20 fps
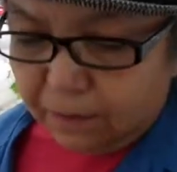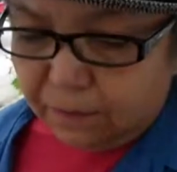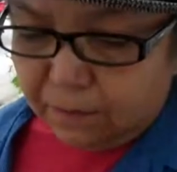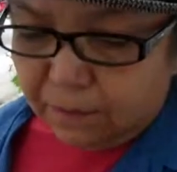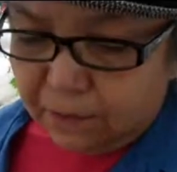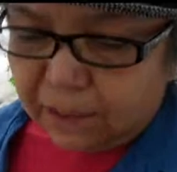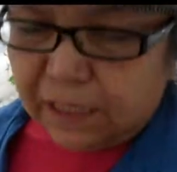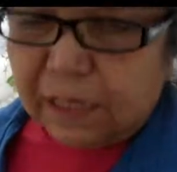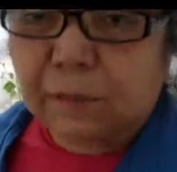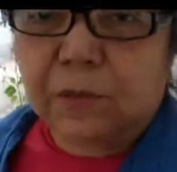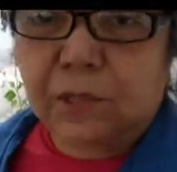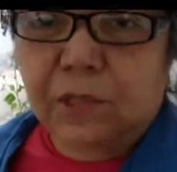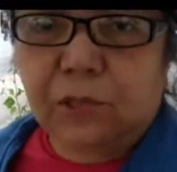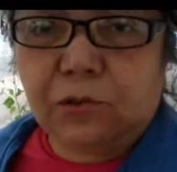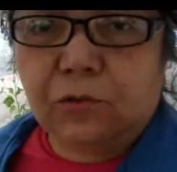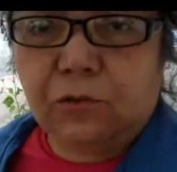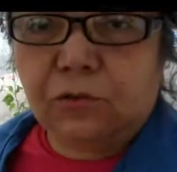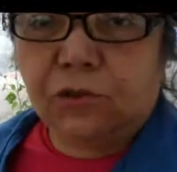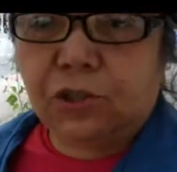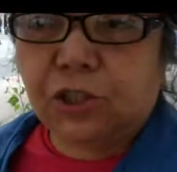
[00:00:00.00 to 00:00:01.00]
seem
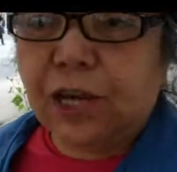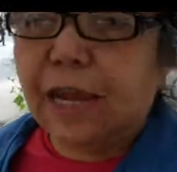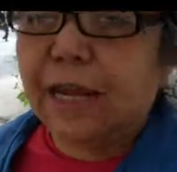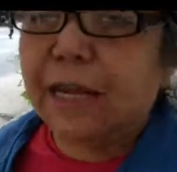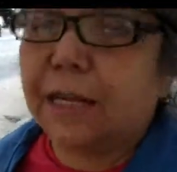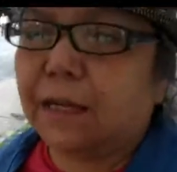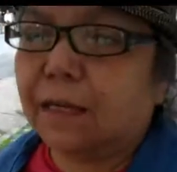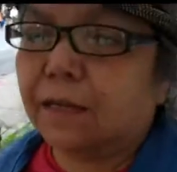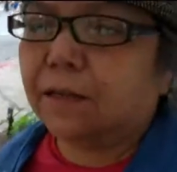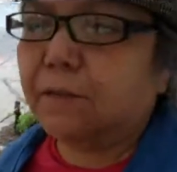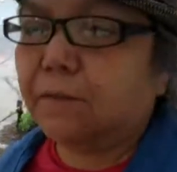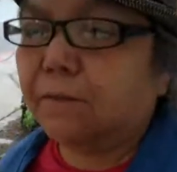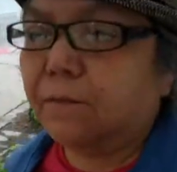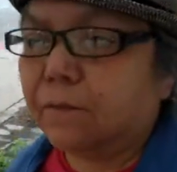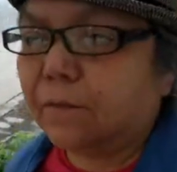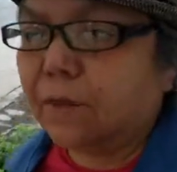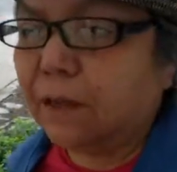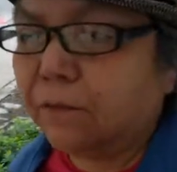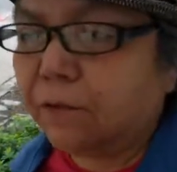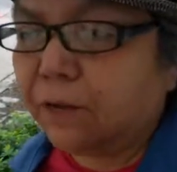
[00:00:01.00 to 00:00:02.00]
to shake it,
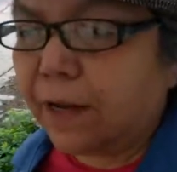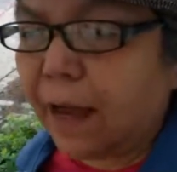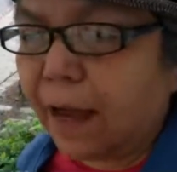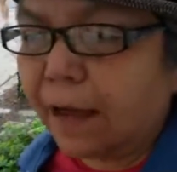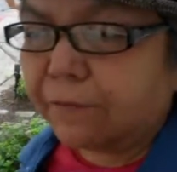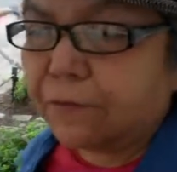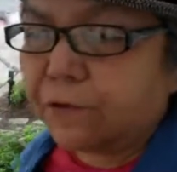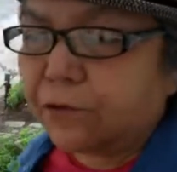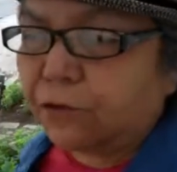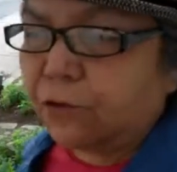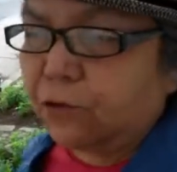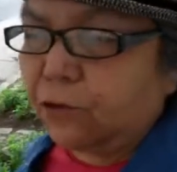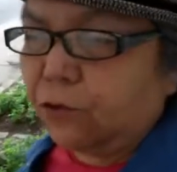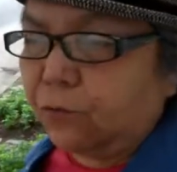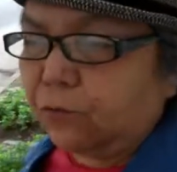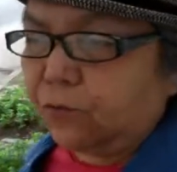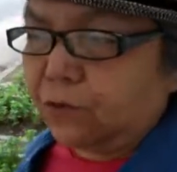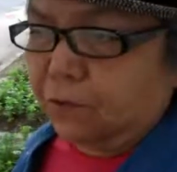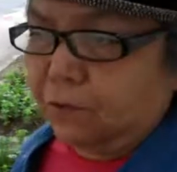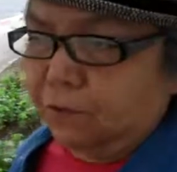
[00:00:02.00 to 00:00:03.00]
even after you
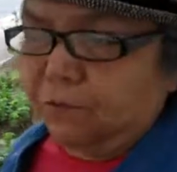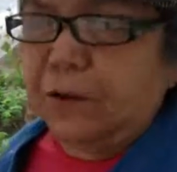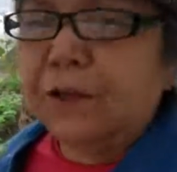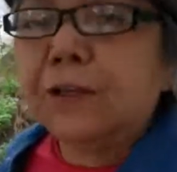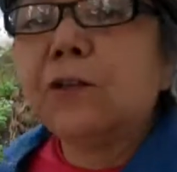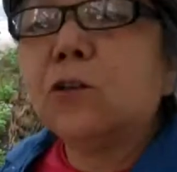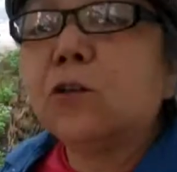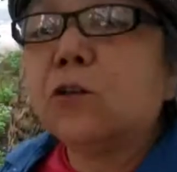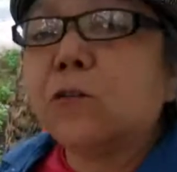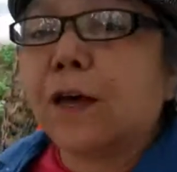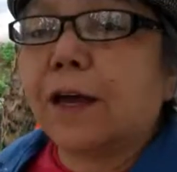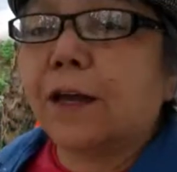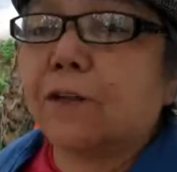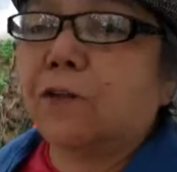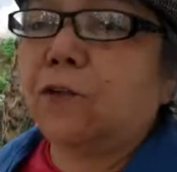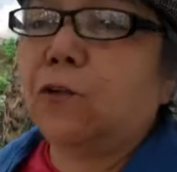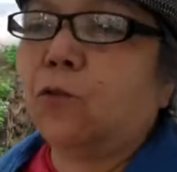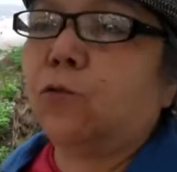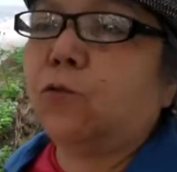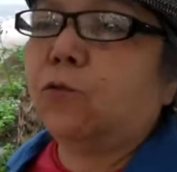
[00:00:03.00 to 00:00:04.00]
feel that
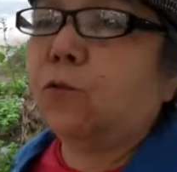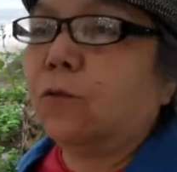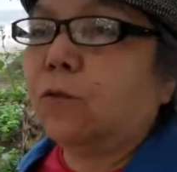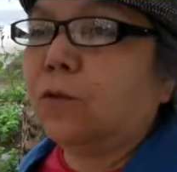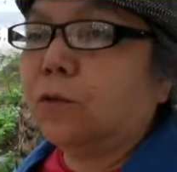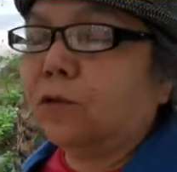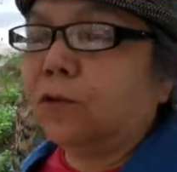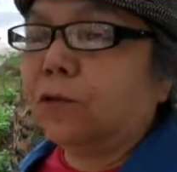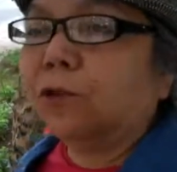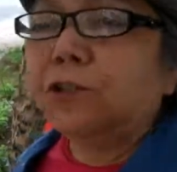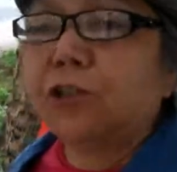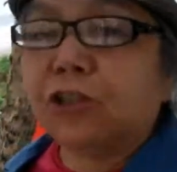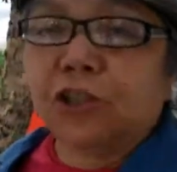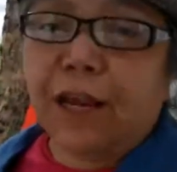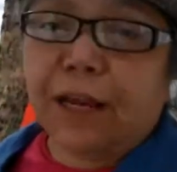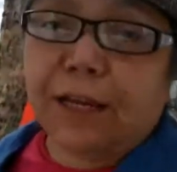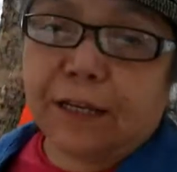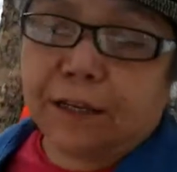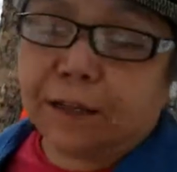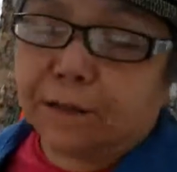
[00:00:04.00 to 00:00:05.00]
you could
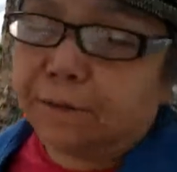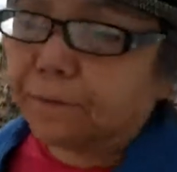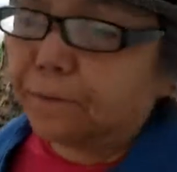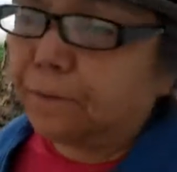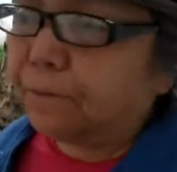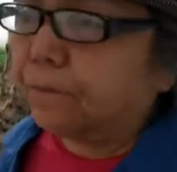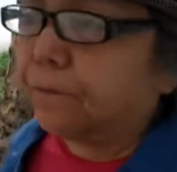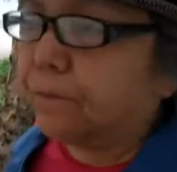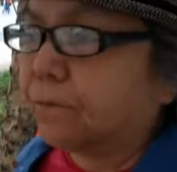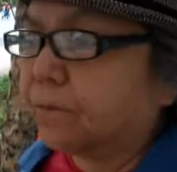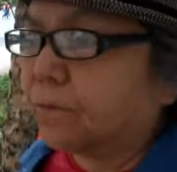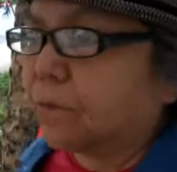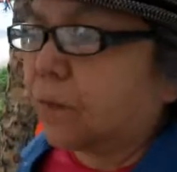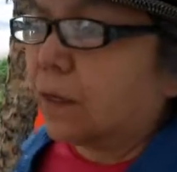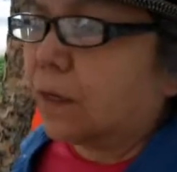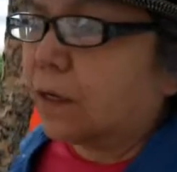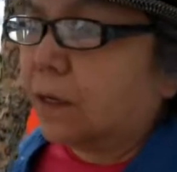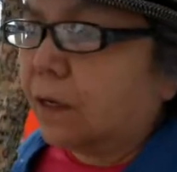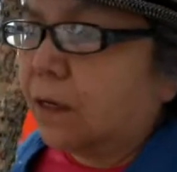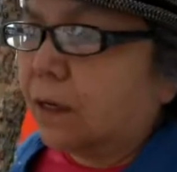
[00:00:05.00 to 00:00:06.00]
shake it,
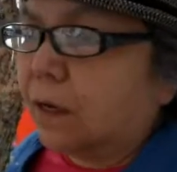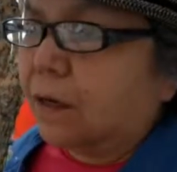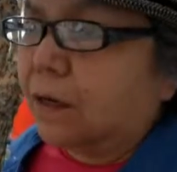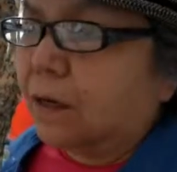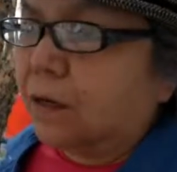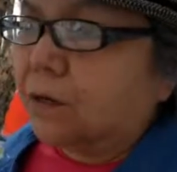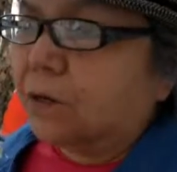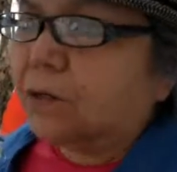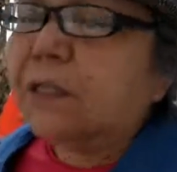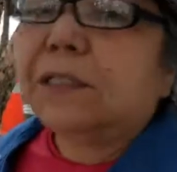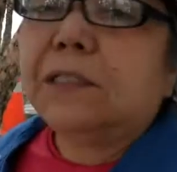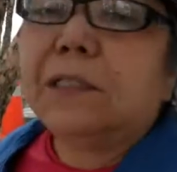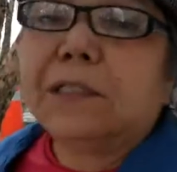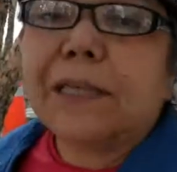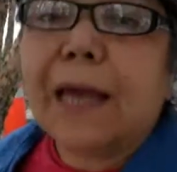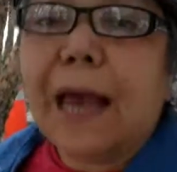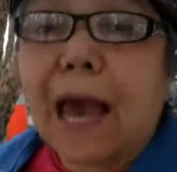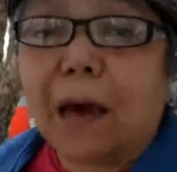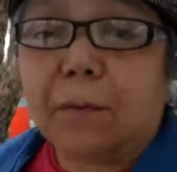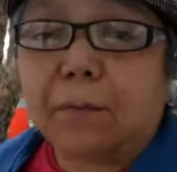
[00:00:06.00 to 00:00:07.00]
you need to
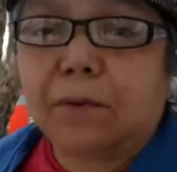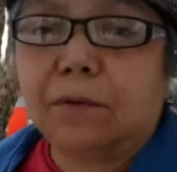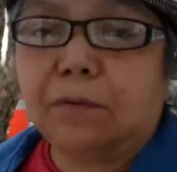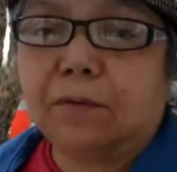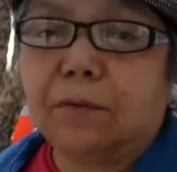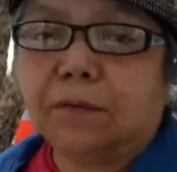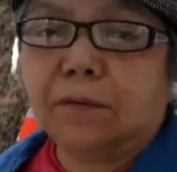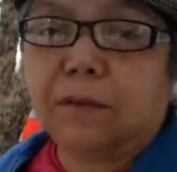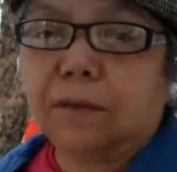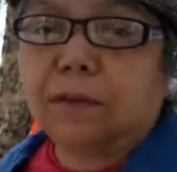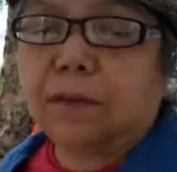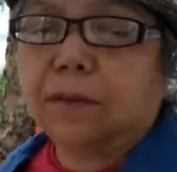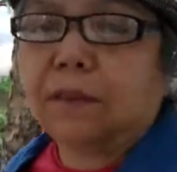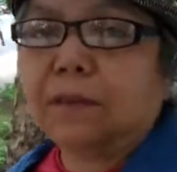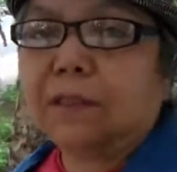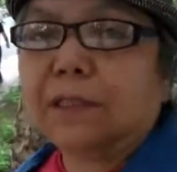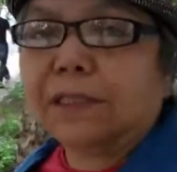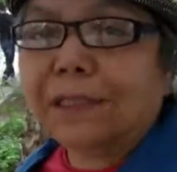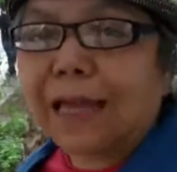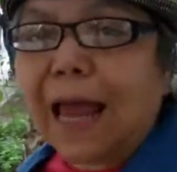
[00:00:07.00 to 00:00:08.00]
tap.
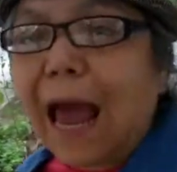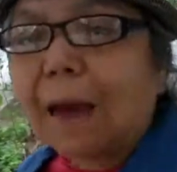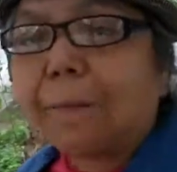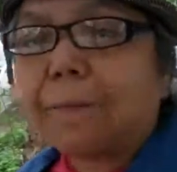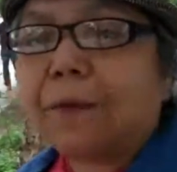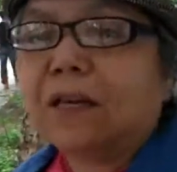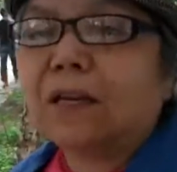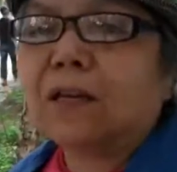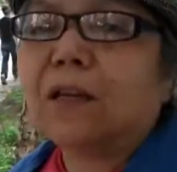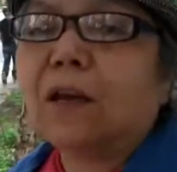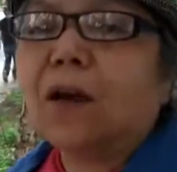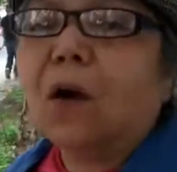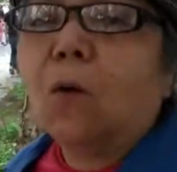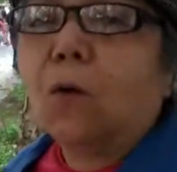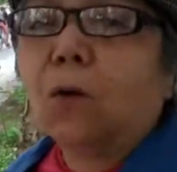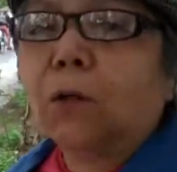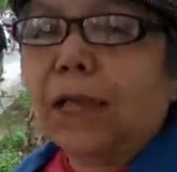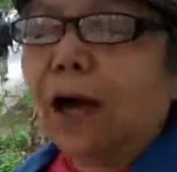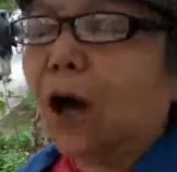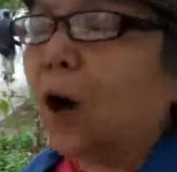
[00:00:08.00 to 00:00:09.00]
Because tapping
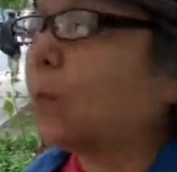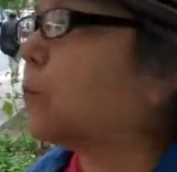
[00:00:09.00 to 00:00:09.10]
will help